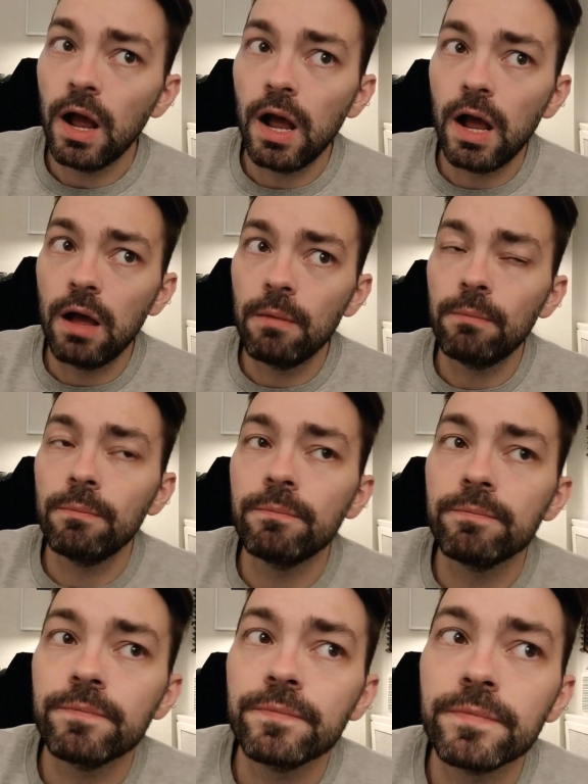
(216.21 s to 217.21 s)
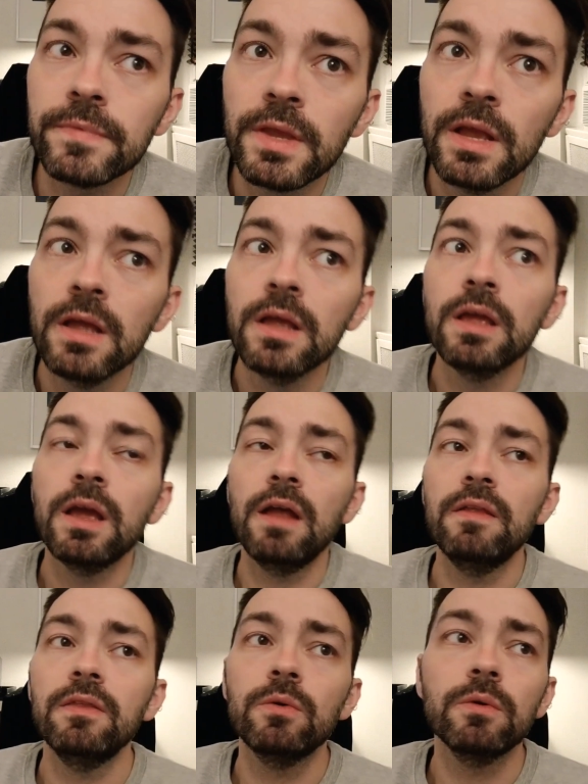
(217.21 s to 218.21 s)
And
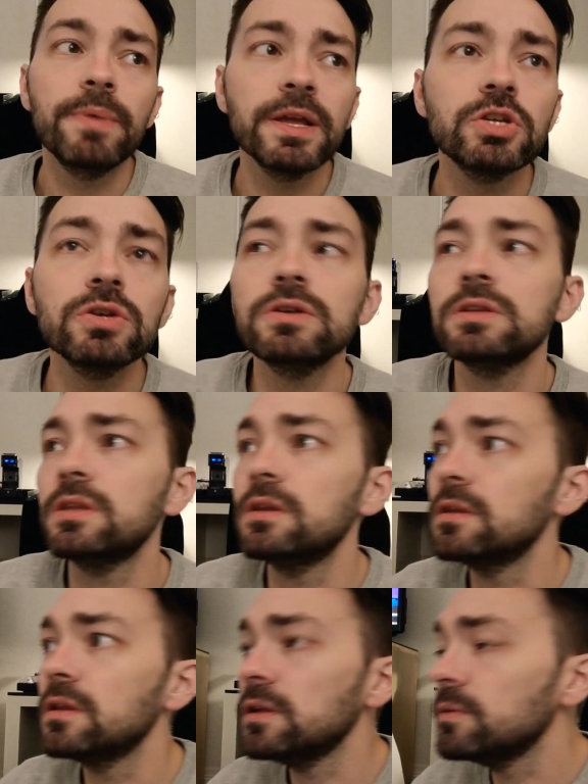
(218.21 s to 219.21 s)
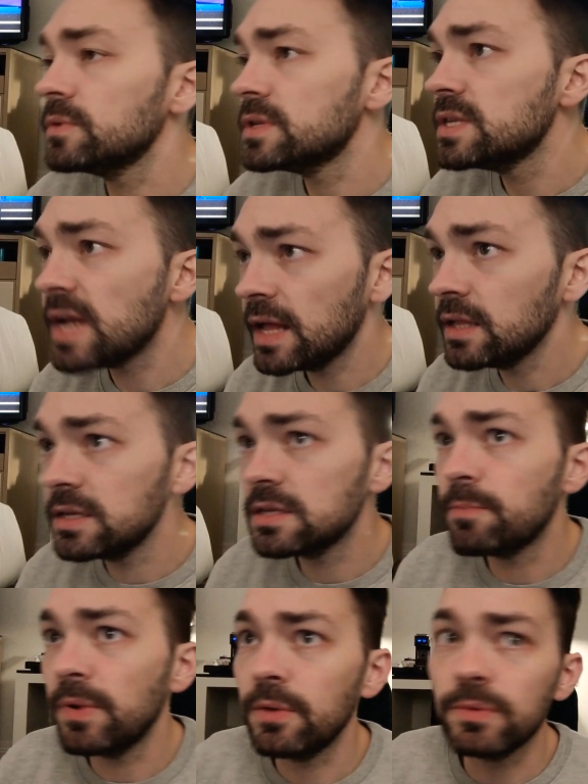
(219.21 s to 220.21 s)
then there were pictures, and it was
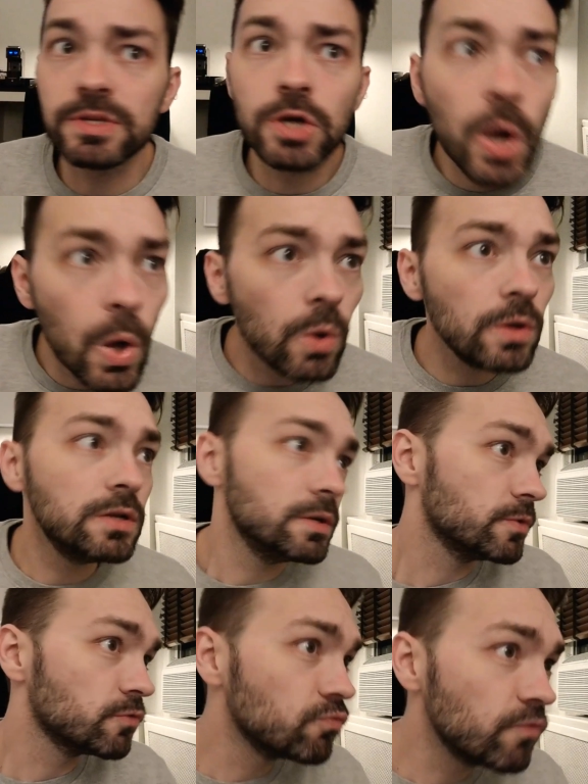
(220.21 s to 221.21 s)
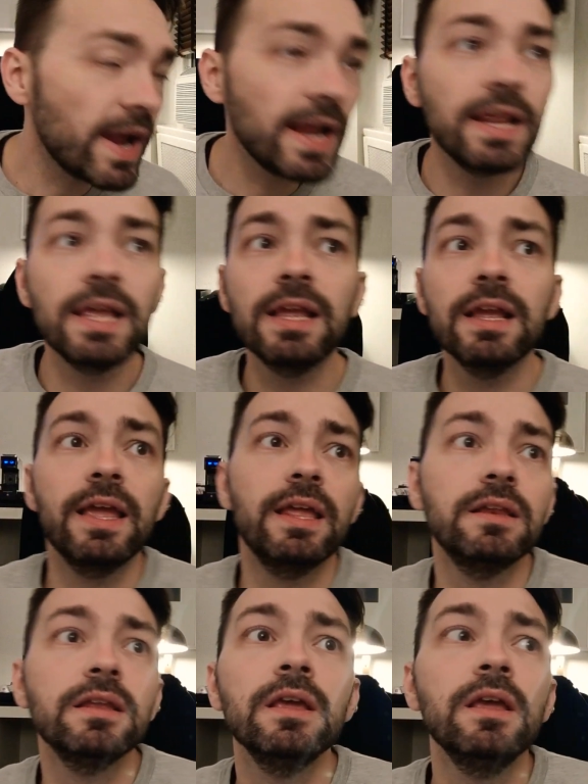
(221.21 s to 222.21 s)
Dallas, but it was cold and it was raining,
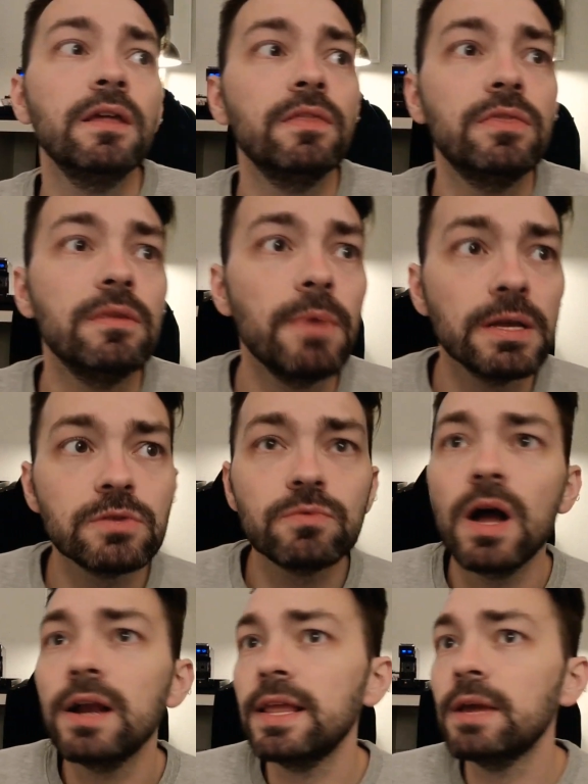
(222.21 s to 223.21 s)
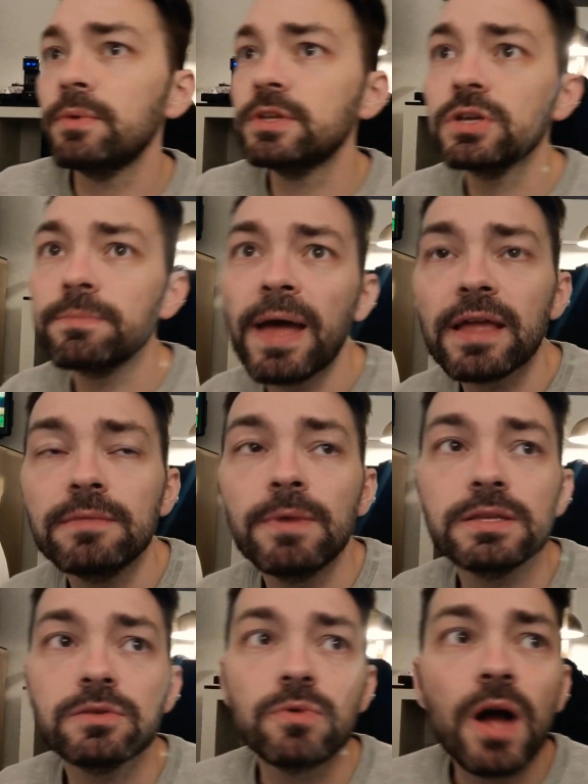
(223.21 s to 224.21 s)
and the Maserati, and we took back the
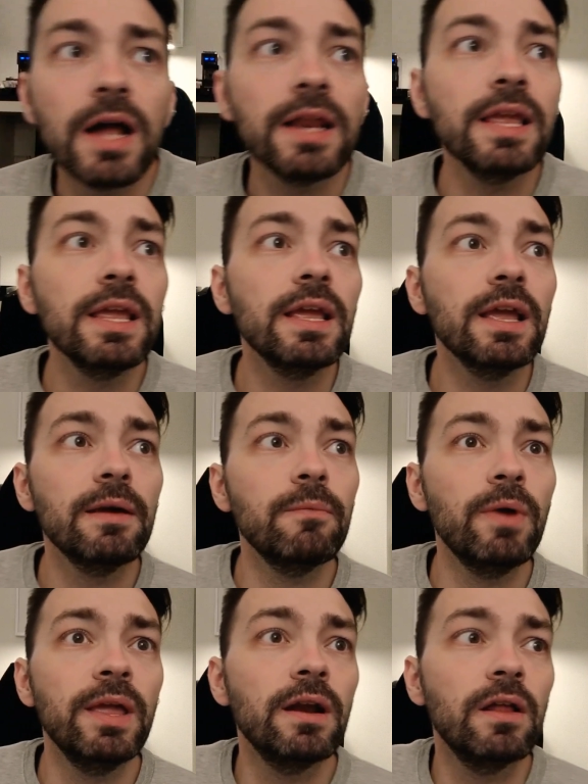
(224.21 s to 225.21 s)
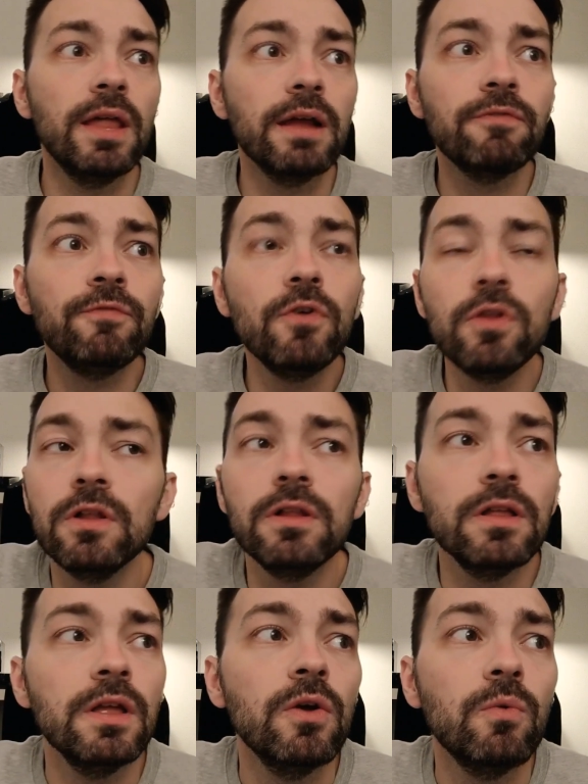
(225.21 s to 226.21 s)
Maserati in like
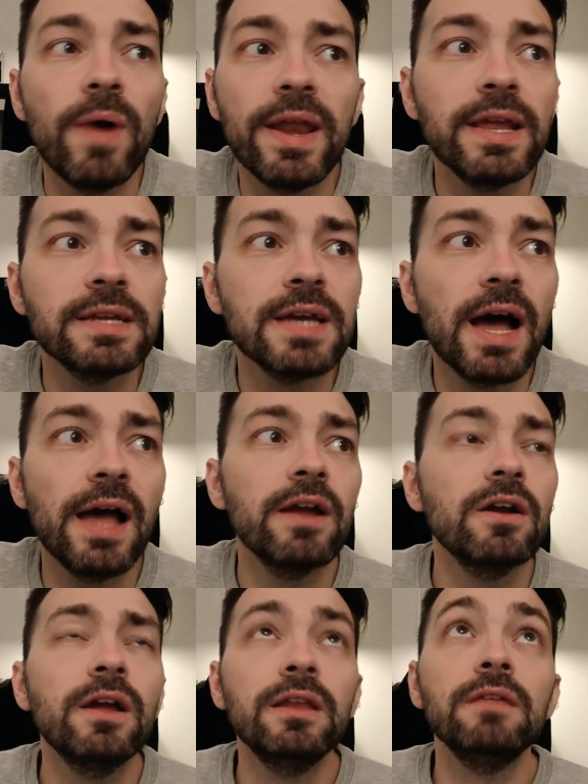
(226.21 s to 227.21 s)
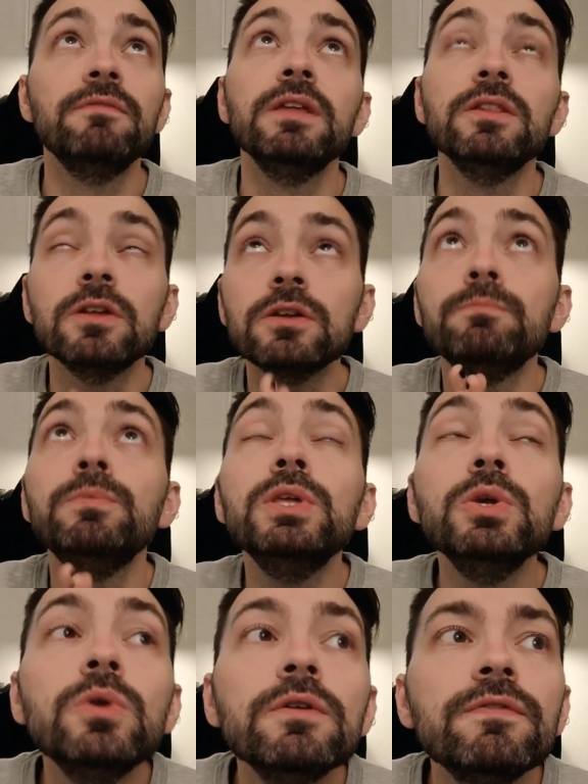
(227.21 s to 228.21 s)
full wedding attire and looking like
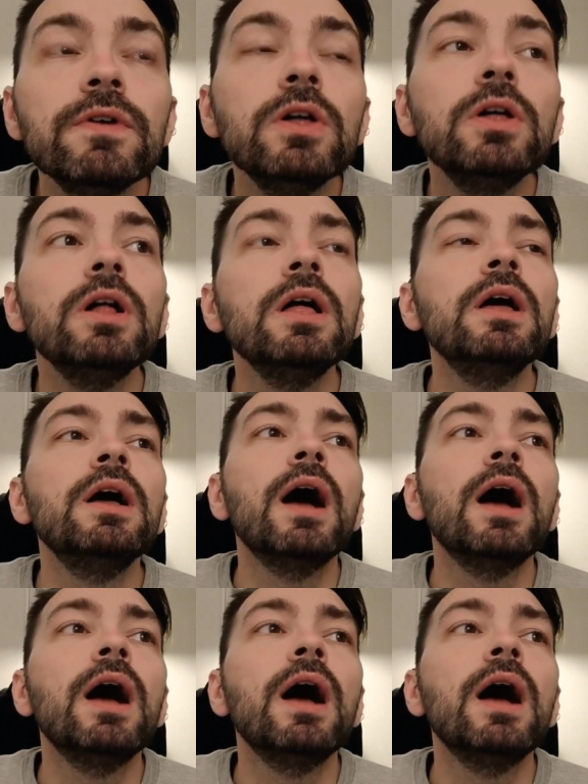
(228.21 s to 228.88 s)
beautiful.